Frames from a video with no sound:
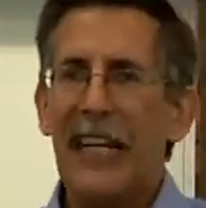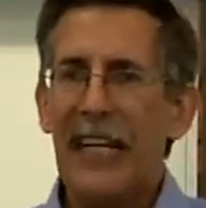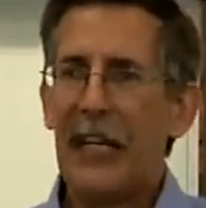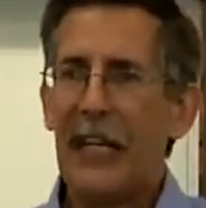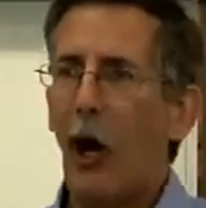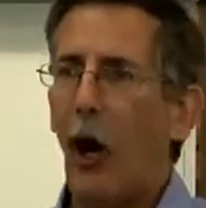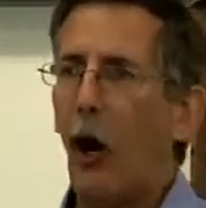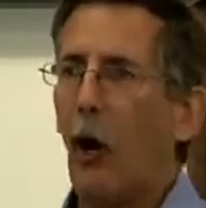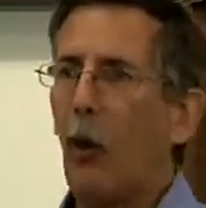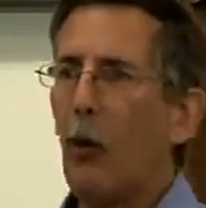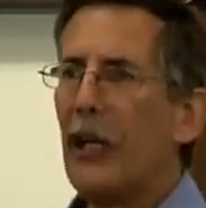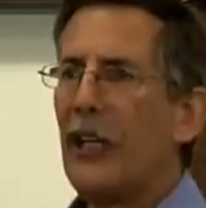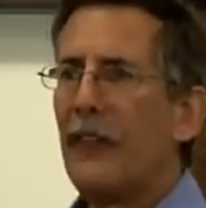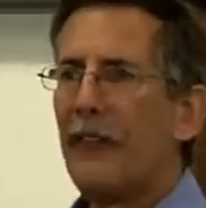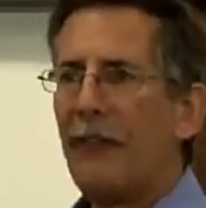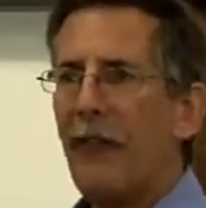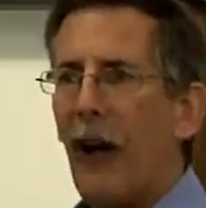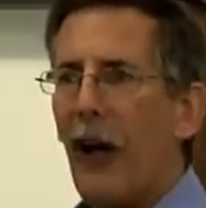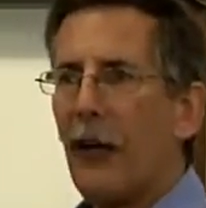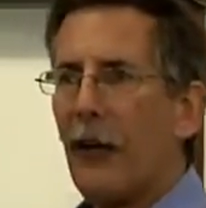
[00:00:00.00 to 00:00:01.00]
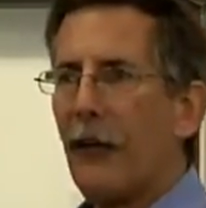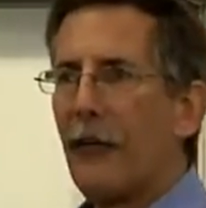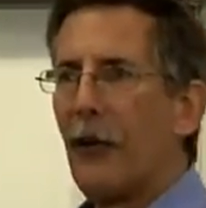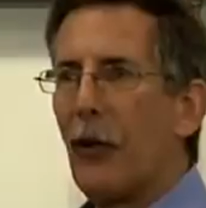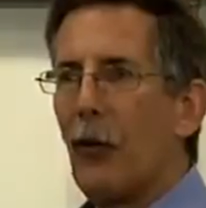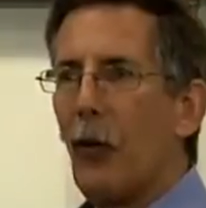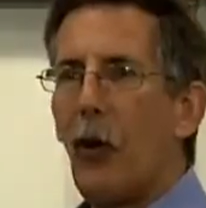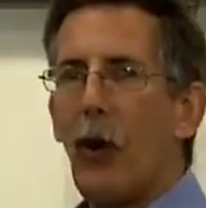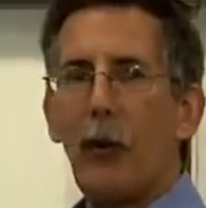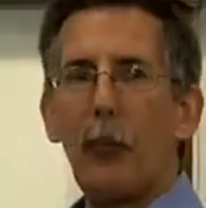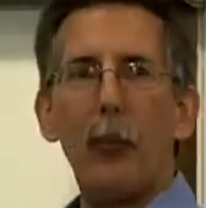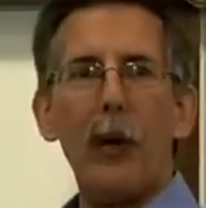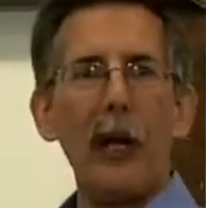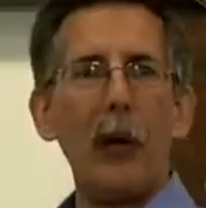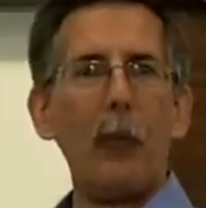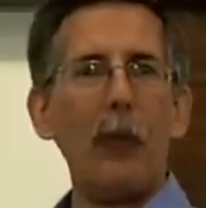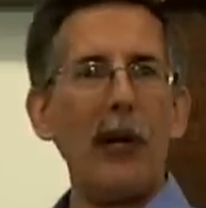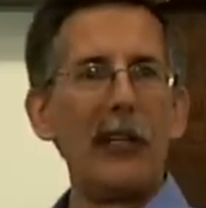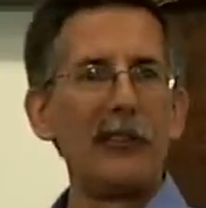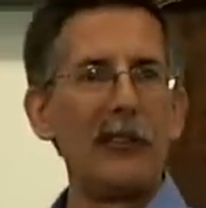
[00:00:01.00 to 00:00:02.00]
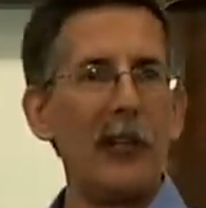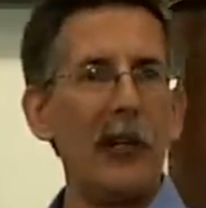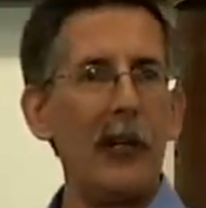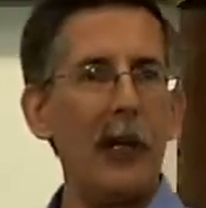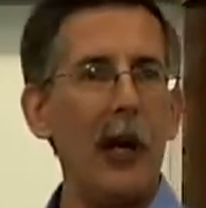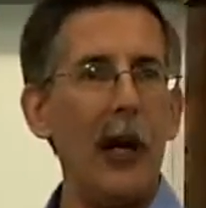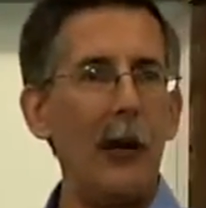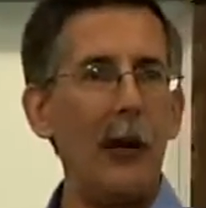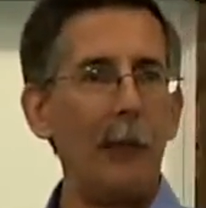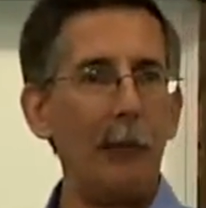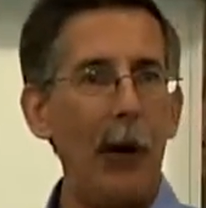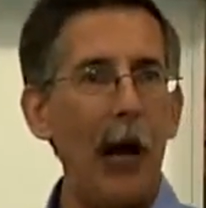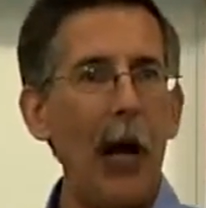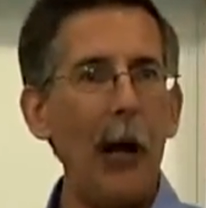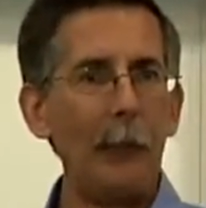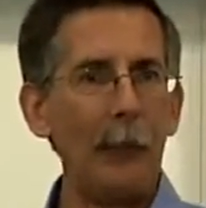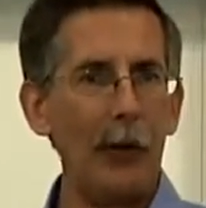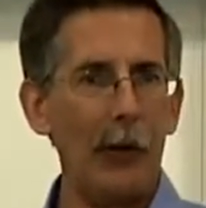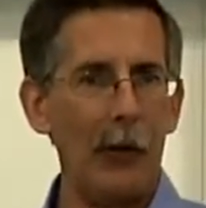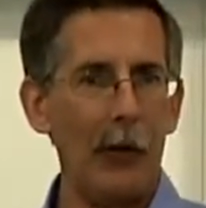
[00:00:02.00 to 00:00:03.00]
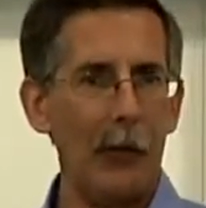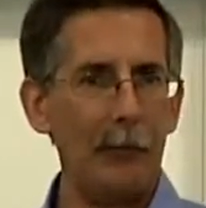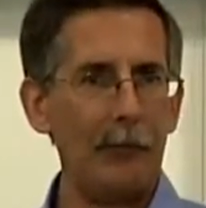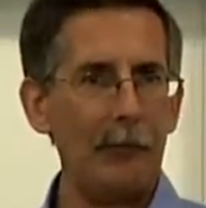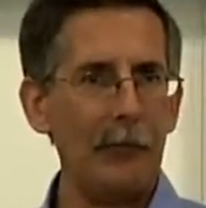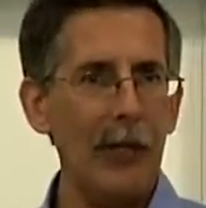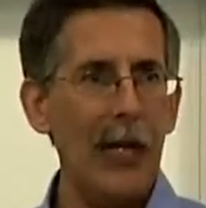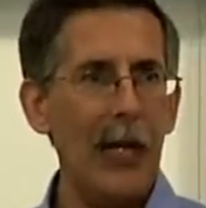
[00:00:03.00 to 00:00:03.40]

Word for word: He wholly followed the Lord when it wasn't popular.